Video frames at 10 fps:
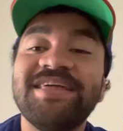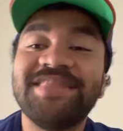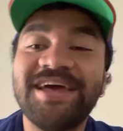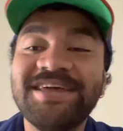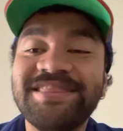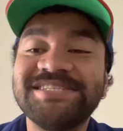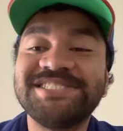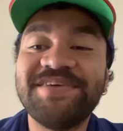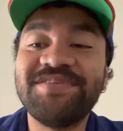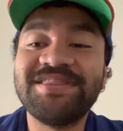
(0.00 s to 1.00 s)
that in their
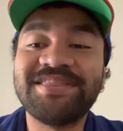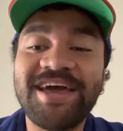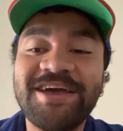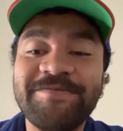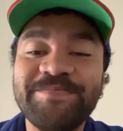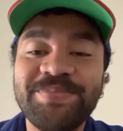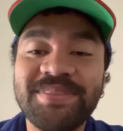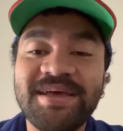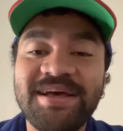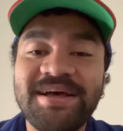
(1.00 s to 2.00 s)
seventh
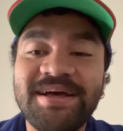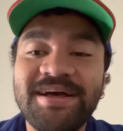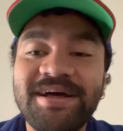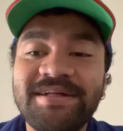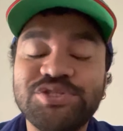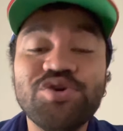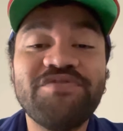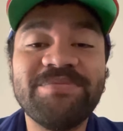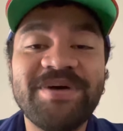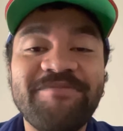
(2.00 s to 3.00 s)
game, two
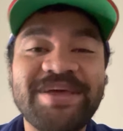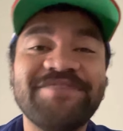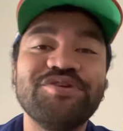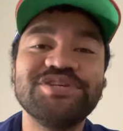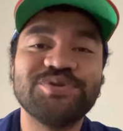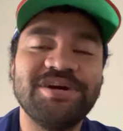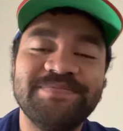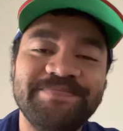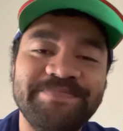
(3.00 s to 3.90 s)
of them have been first grade?